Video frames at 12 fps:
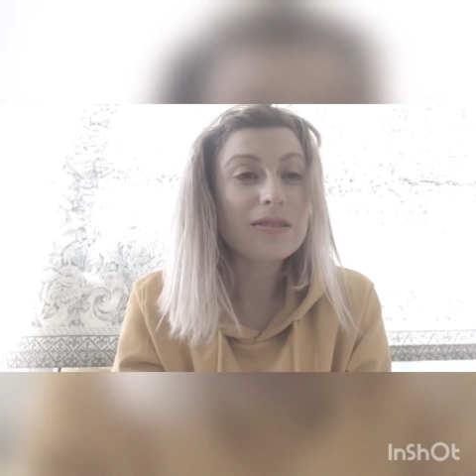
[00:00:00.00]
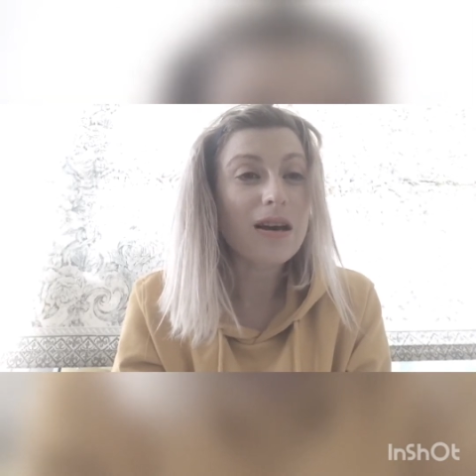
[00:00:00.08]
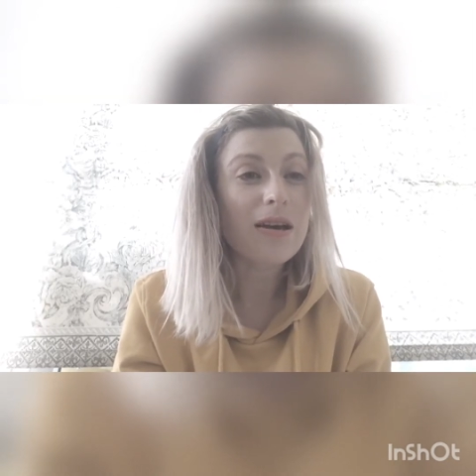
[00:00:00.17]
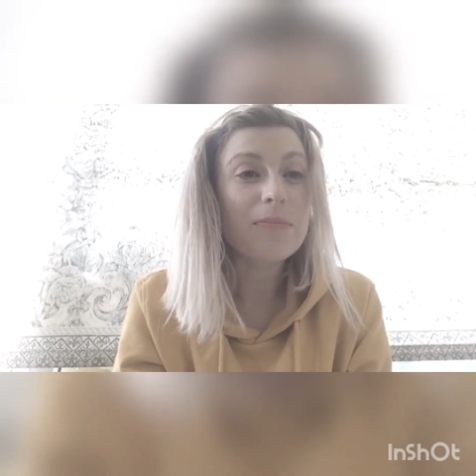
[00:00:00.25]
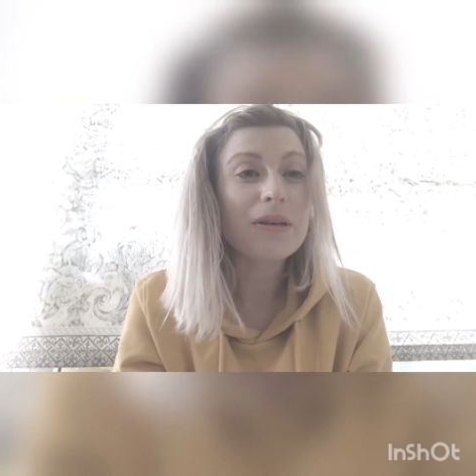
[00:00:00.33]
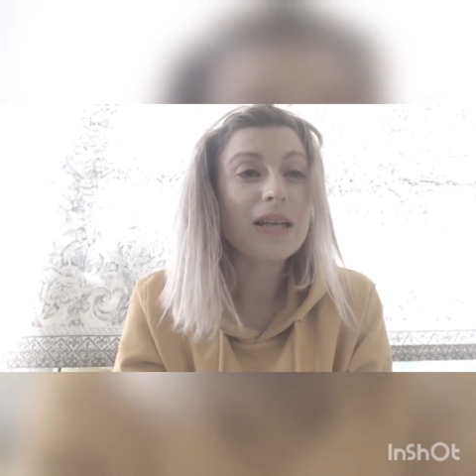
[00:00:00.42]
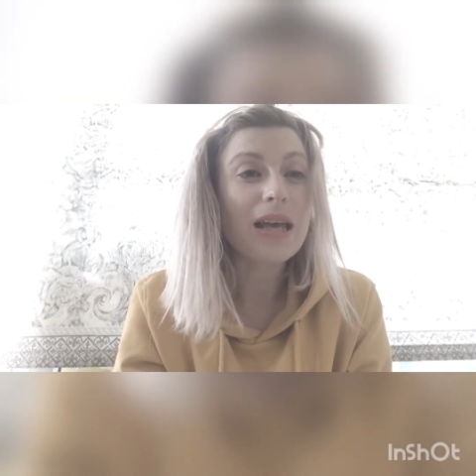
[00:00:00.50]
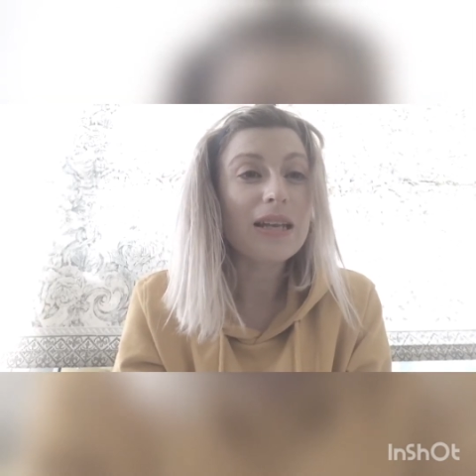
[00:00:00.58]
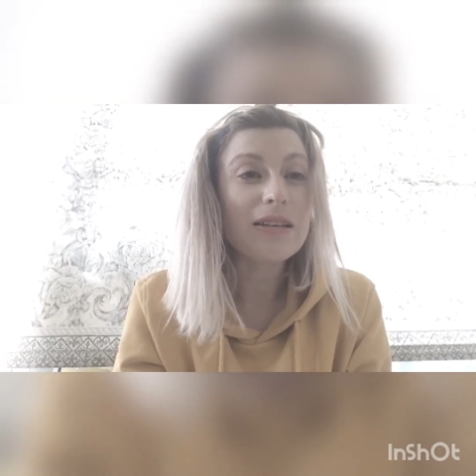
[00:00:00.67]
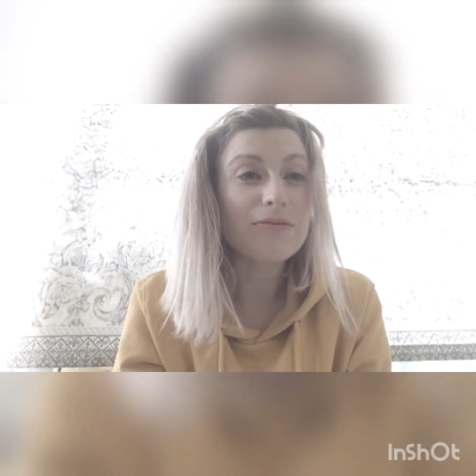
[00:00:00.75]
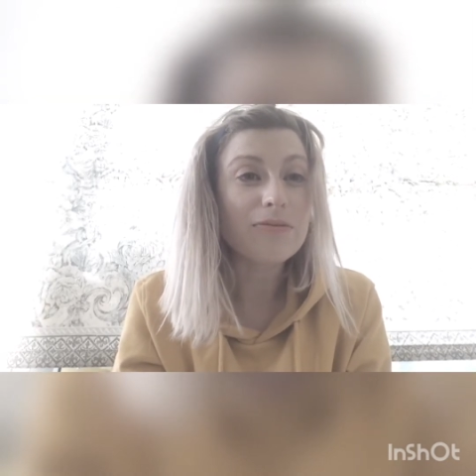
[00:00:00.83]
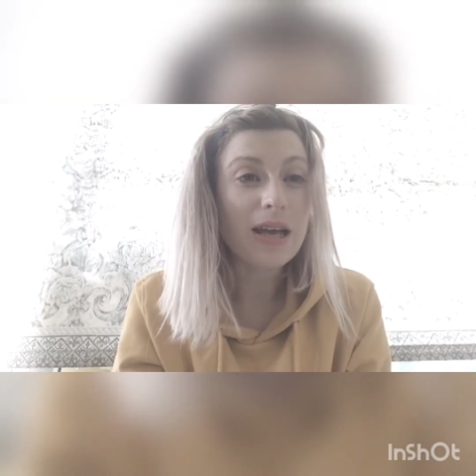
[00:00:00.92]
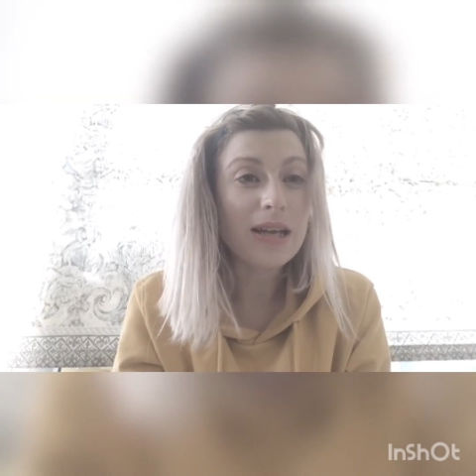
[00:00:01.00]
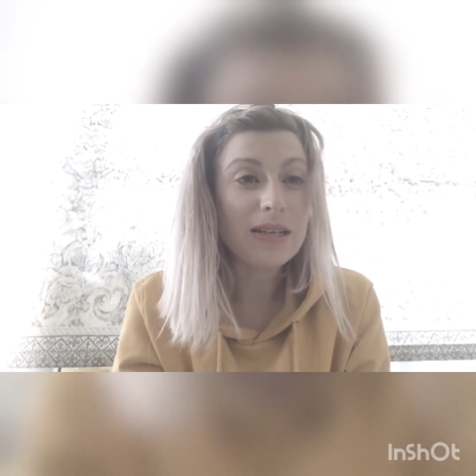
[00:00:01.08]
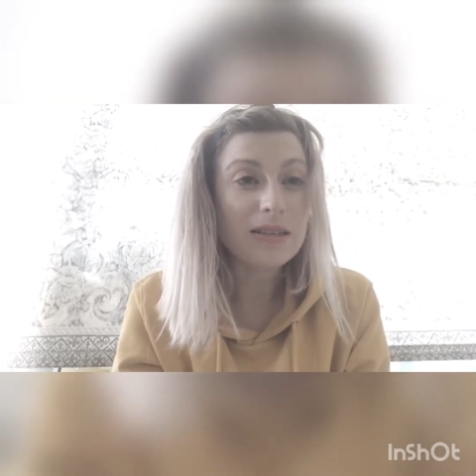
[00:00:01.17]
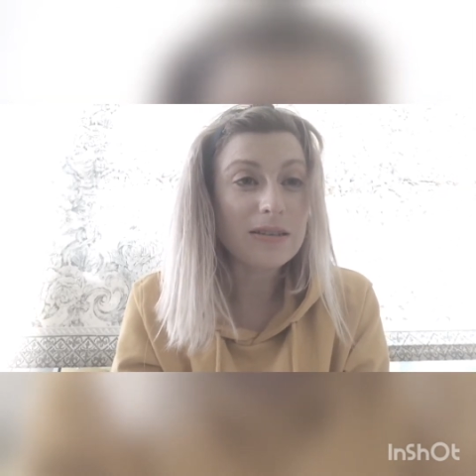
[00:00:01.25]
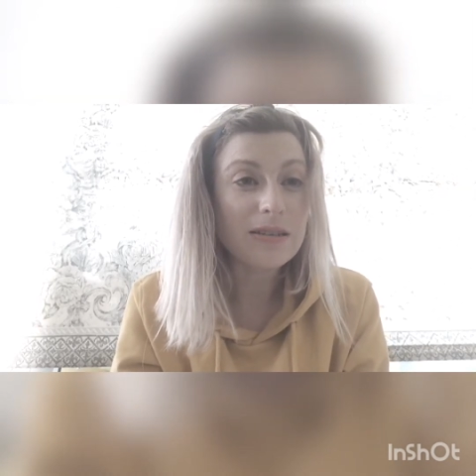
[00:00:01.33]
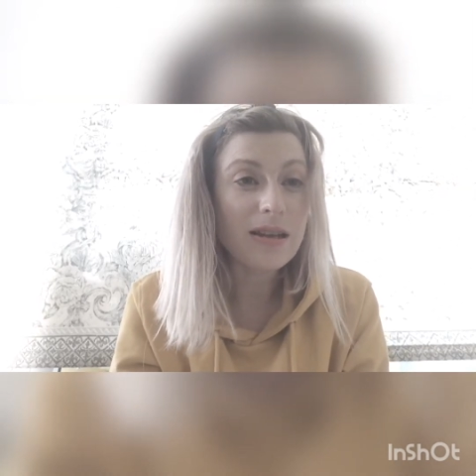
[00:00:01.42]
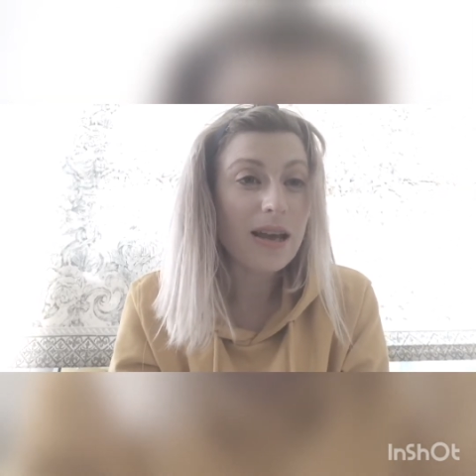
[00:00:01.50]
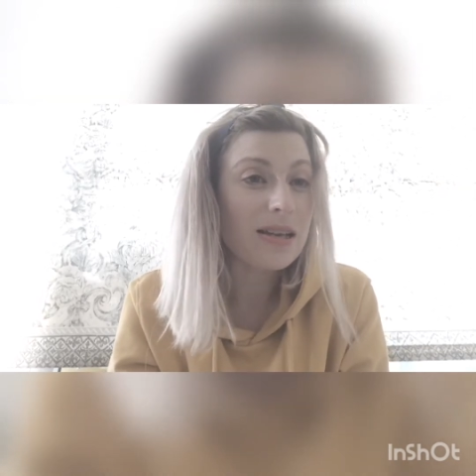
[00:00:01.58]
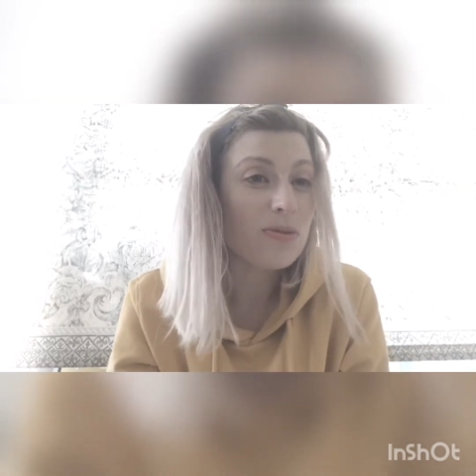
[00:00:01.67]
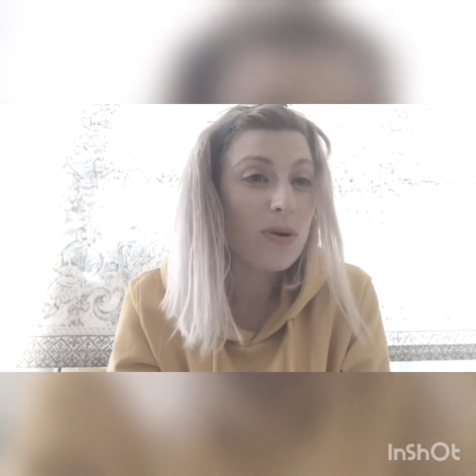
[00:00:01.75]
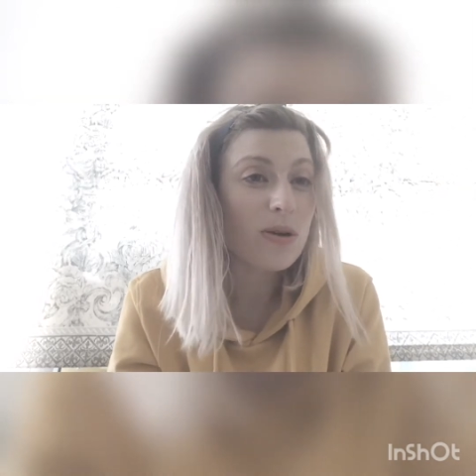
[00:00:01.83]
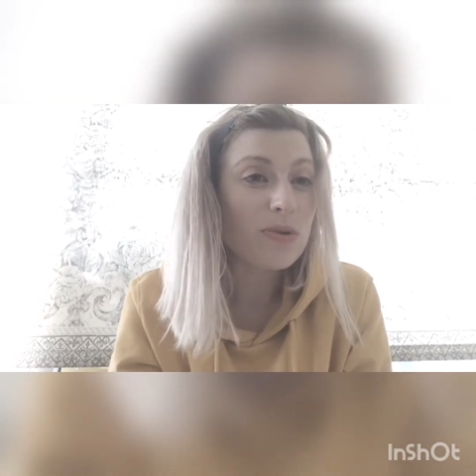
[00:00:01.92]
Type in any any
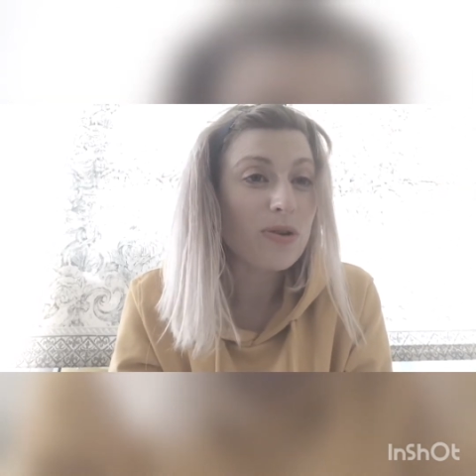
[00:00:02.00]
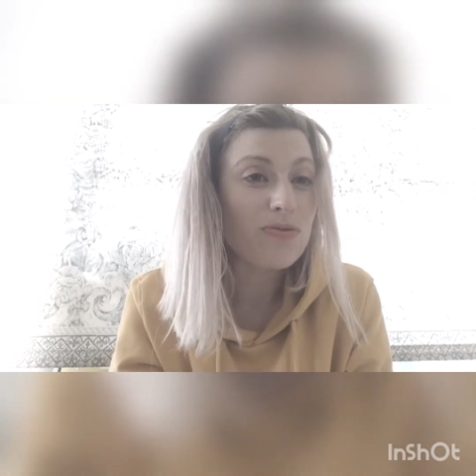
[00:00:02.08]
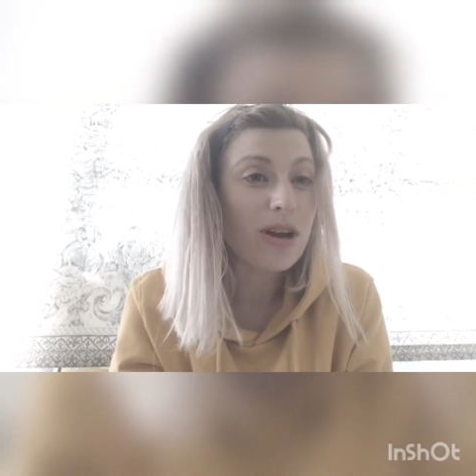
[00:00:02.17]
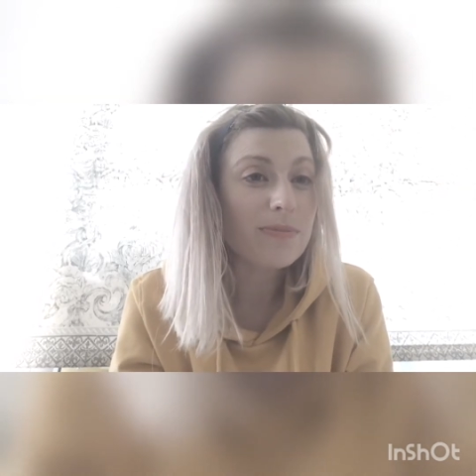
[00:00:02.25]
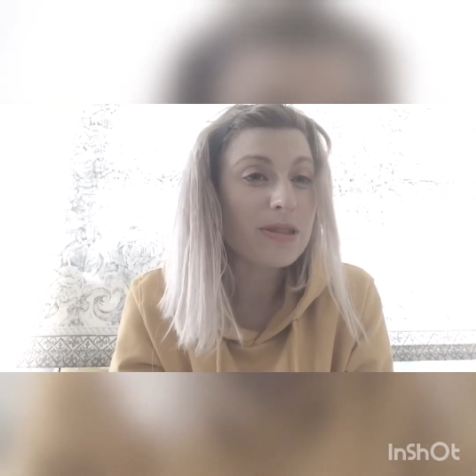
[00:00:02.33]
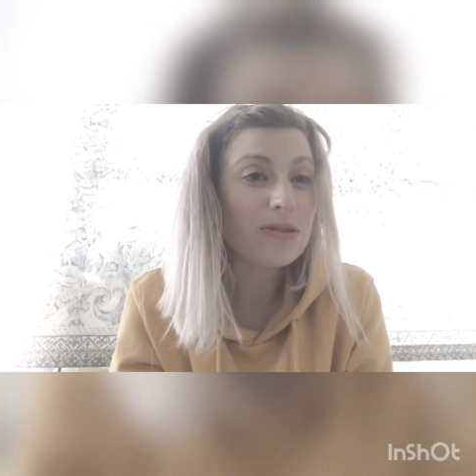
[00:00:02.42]
any well known rap